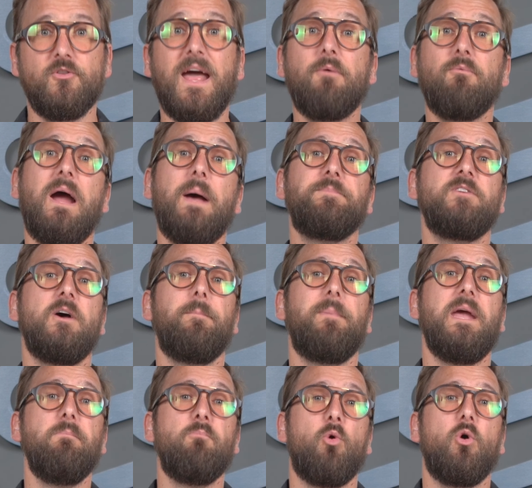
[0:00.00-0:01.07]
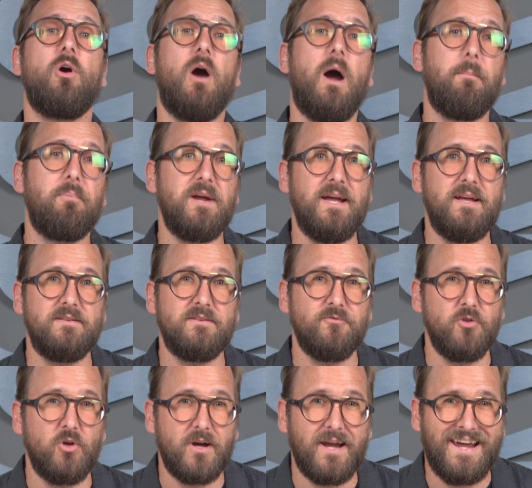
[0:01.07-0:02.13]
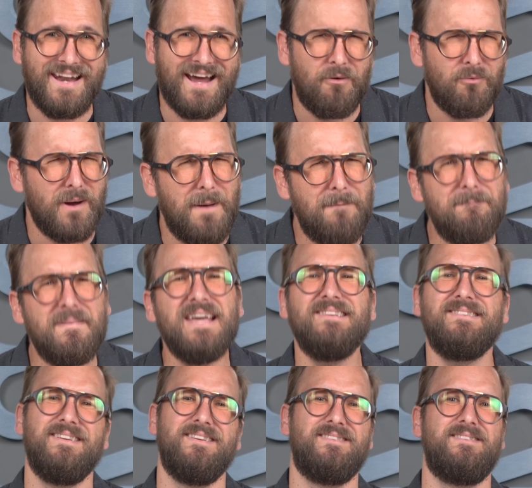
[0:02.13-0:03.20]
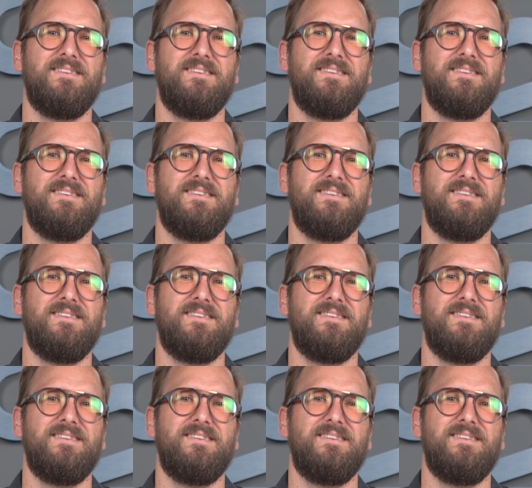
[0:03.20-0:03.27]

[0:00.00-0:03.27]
So that wraps up a more comprehensive look at our amazing